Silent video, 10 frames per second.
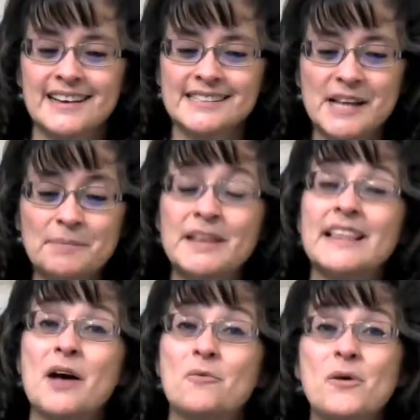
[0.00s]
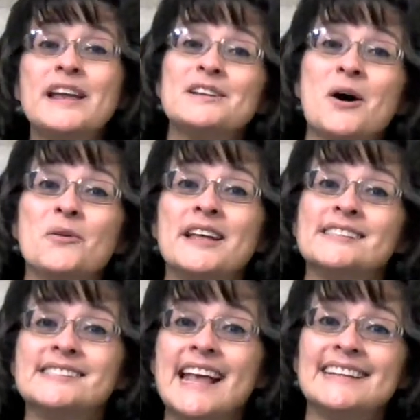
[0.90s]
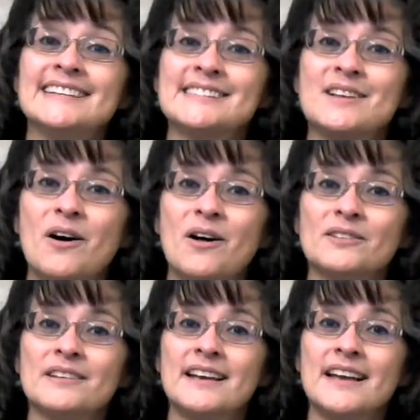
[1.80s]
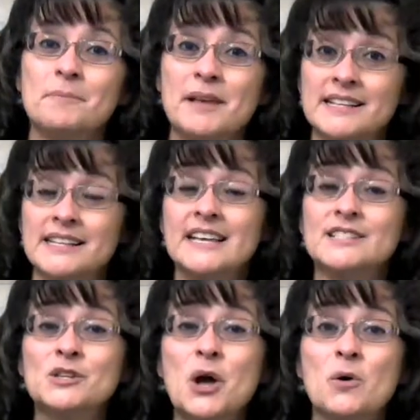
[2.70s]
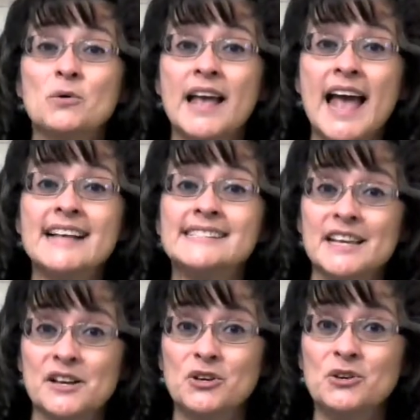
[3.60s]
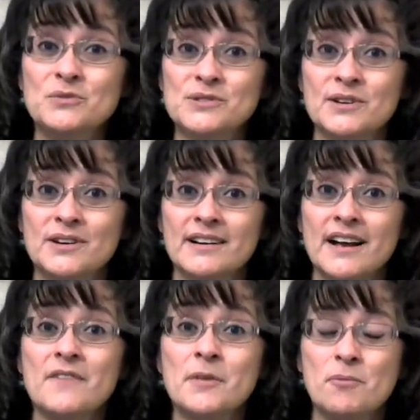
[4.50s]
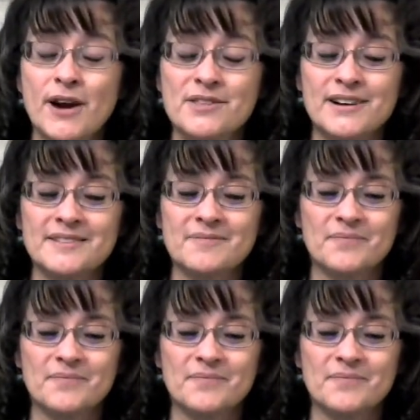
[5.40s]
something that we know that Satan is called because he is known as the accuser of the brethren.